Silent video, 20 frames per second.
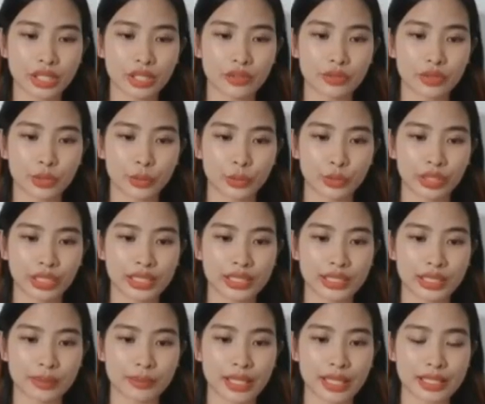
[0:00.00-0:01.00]
of
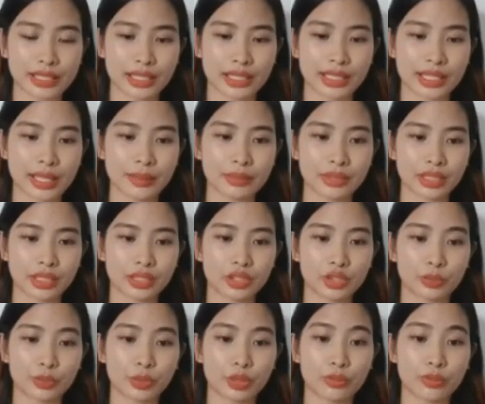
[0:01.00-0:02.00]
Tourism has attempted
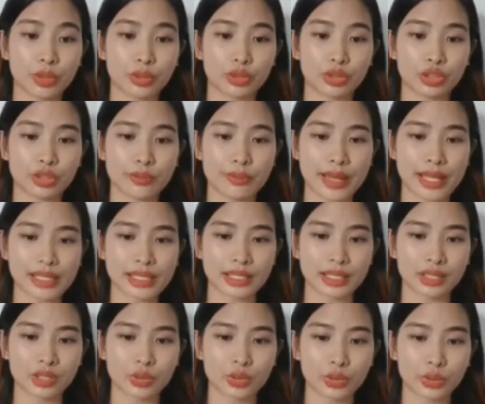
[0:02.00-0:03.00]
to promote
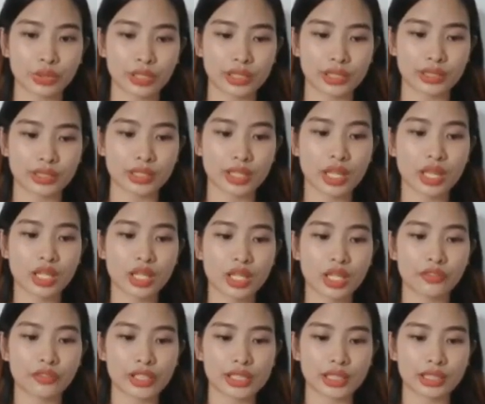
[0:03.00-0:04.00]
domestic tourists to
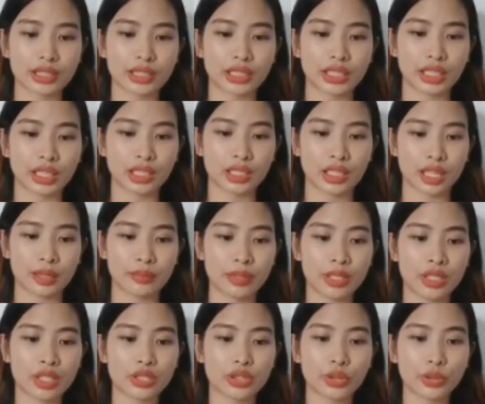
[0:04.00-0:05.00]
visit the kingdom
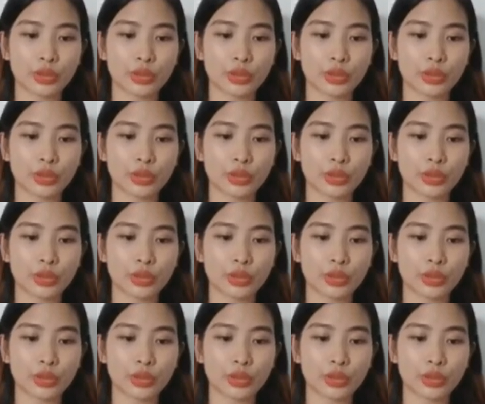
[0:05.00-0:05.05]
through